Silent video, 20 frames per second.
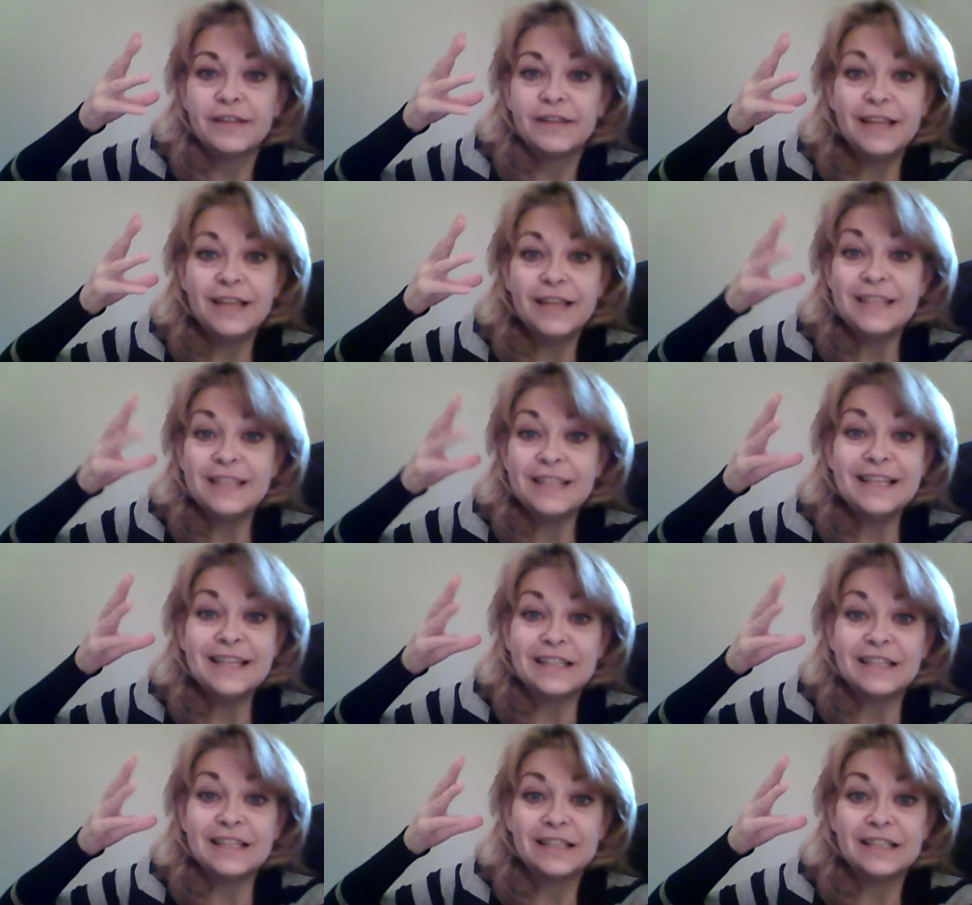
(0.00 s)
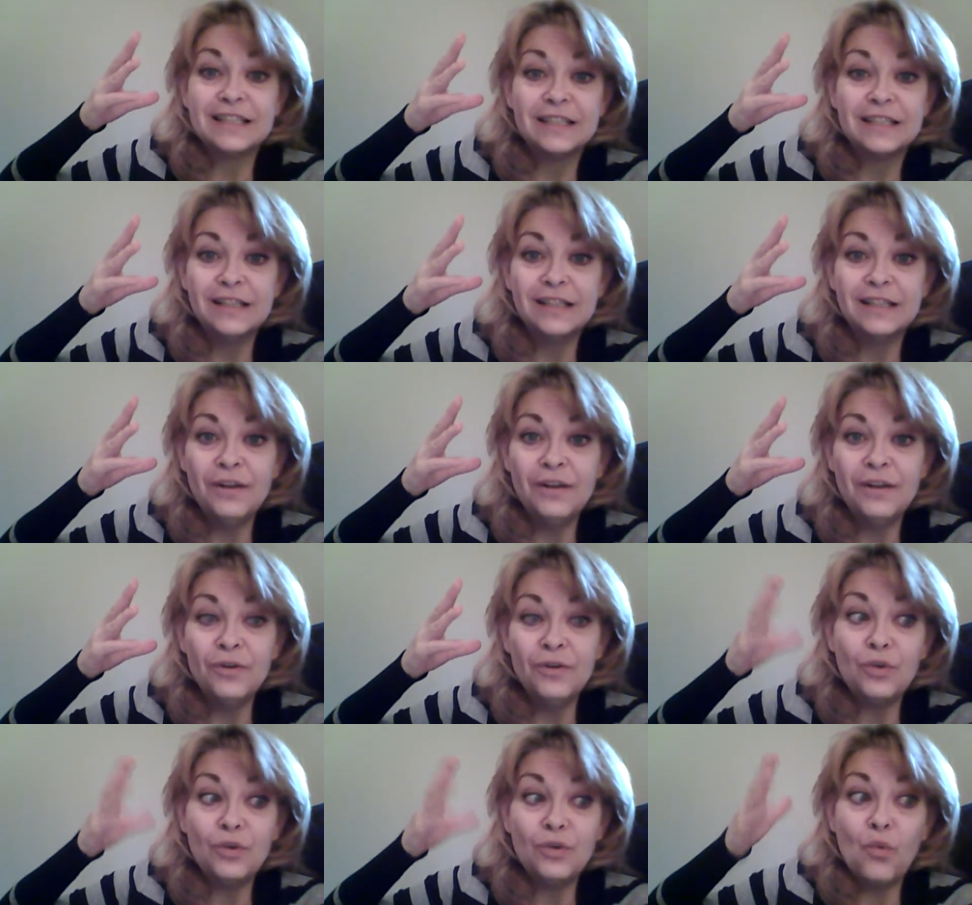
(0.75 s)
That's it. You
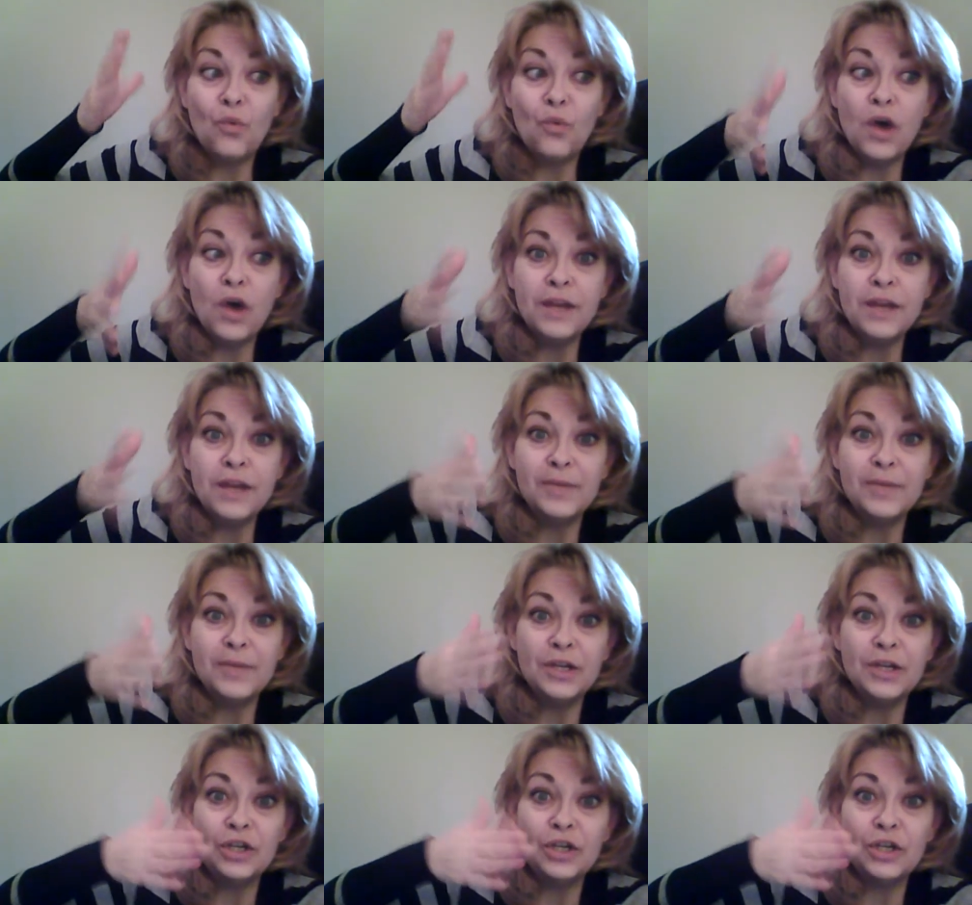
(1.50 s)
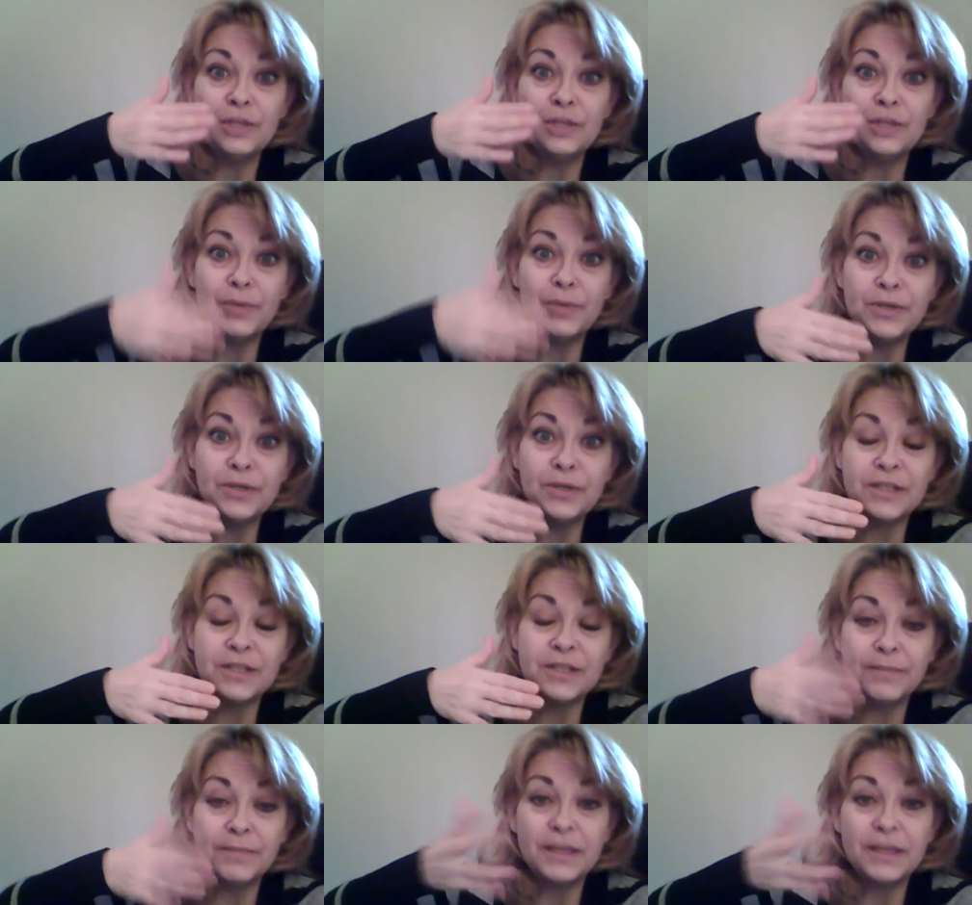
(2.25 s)
know, you want to be a good
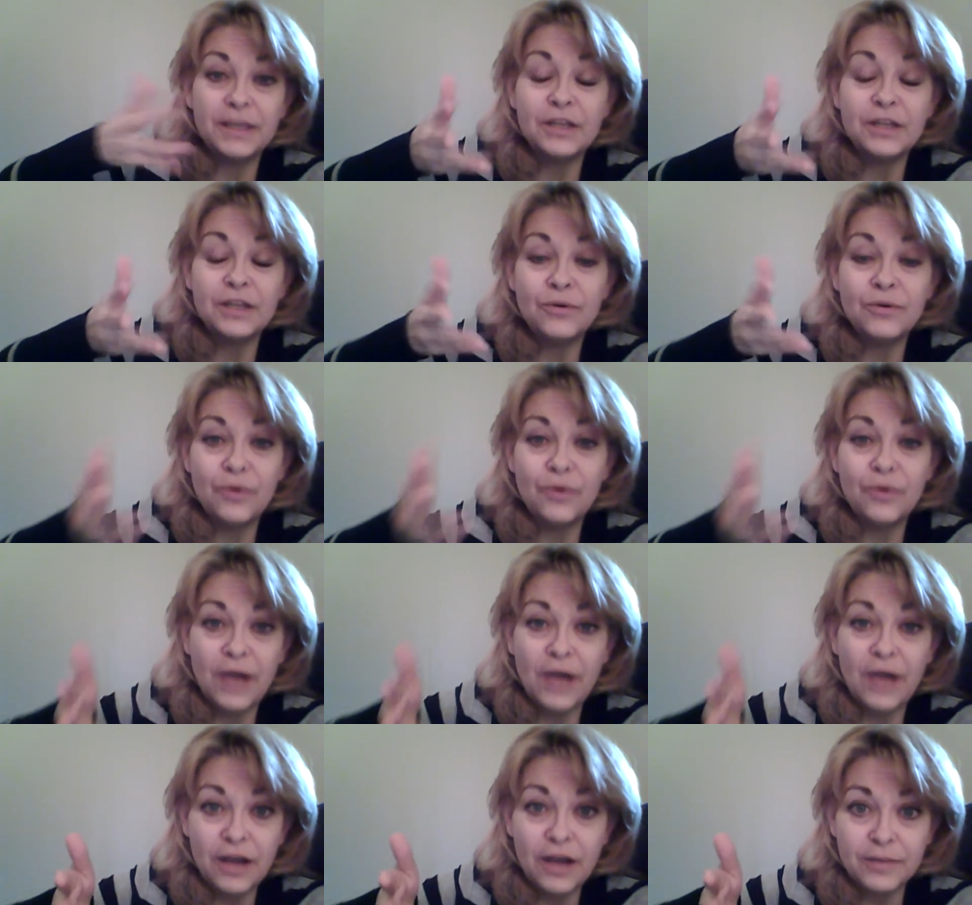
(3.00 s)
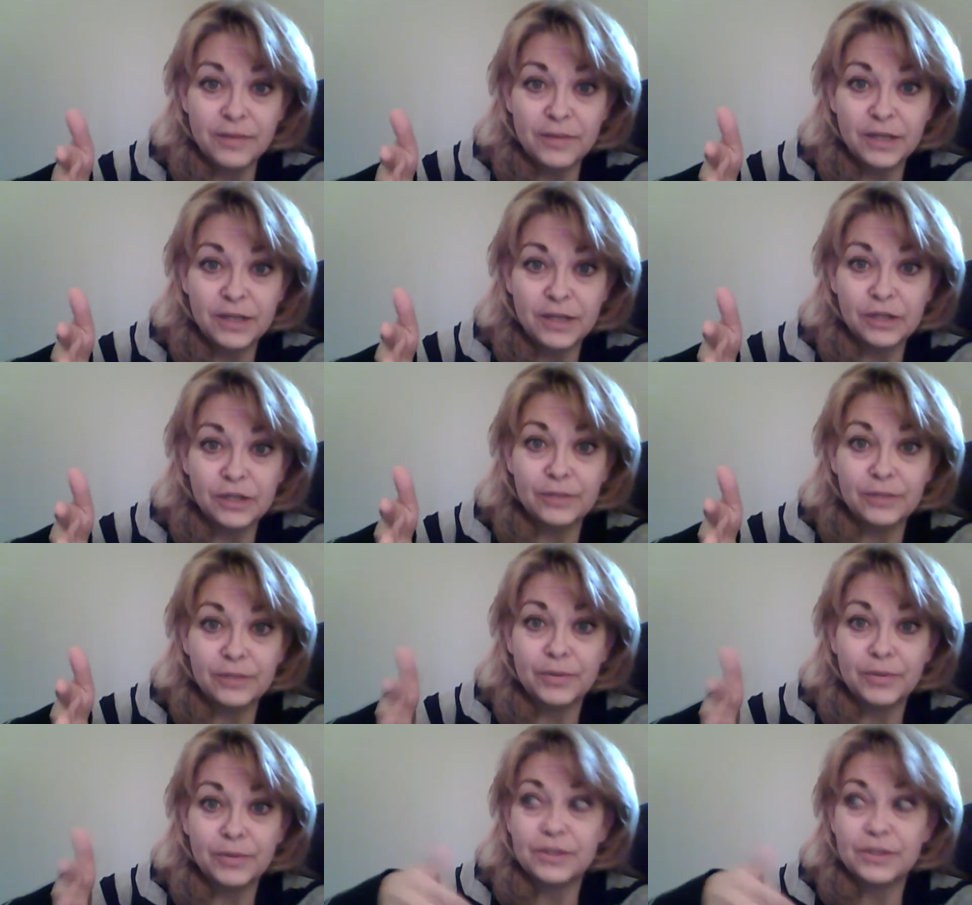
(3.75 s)
person, but you don't know how to be a
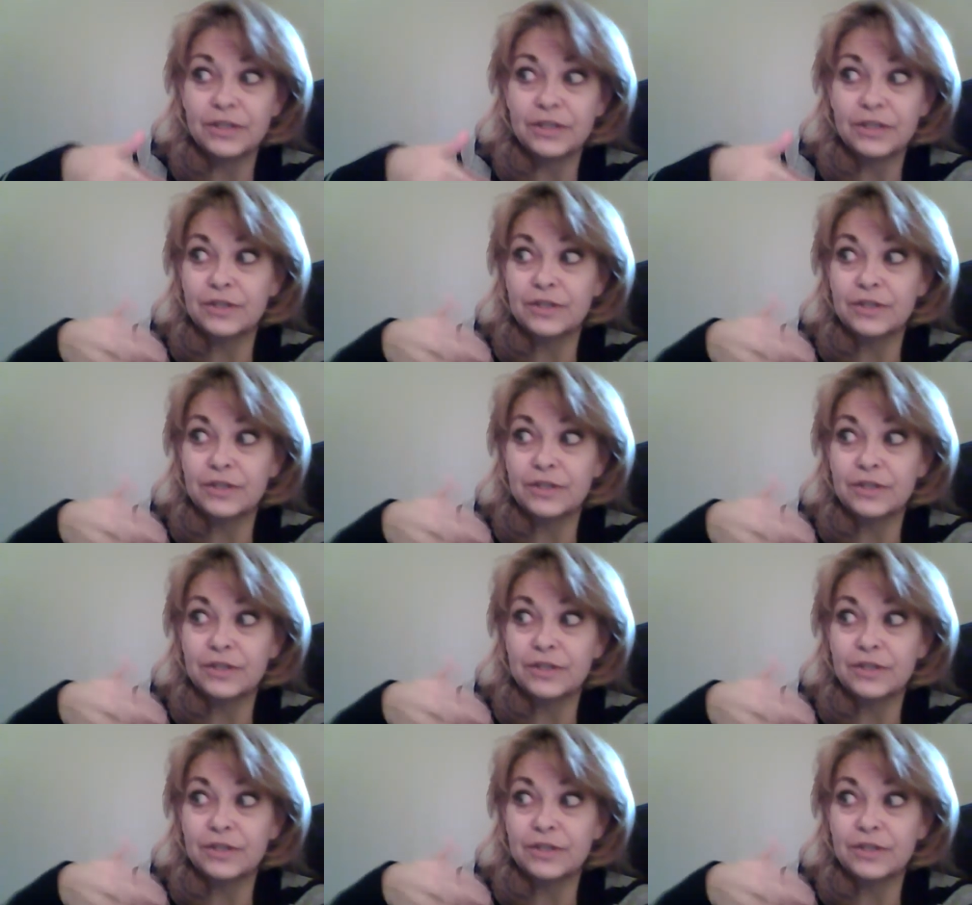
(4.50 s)
good person.